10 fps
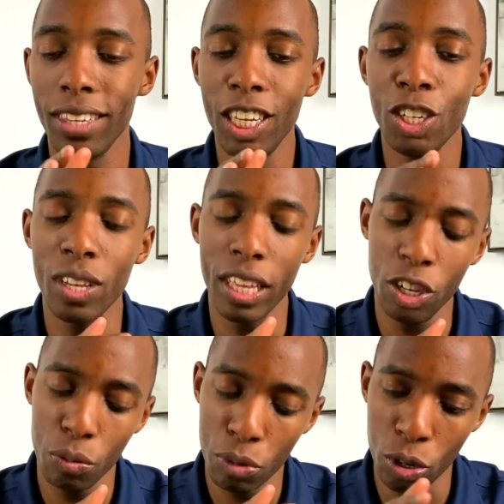so then
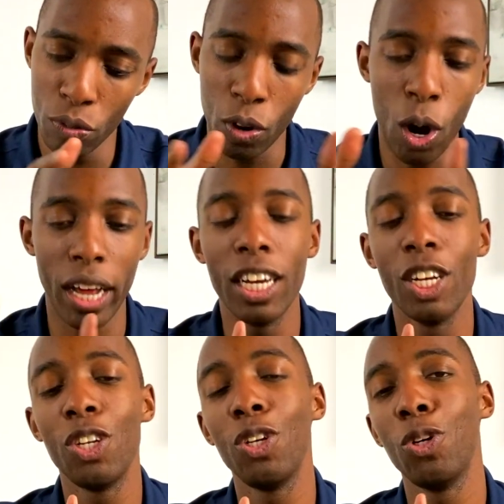you move on
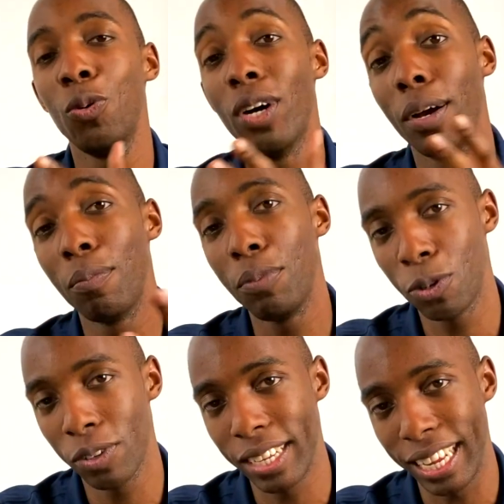to
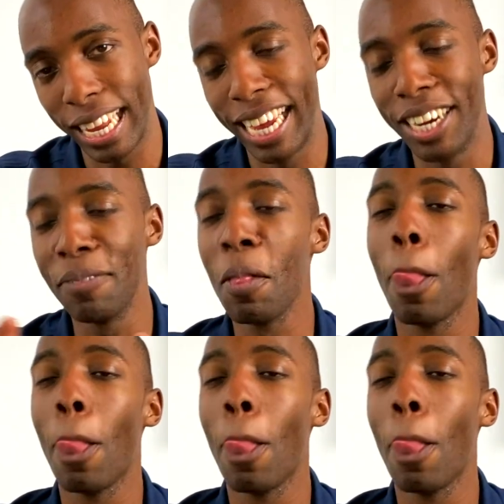pugil stick land.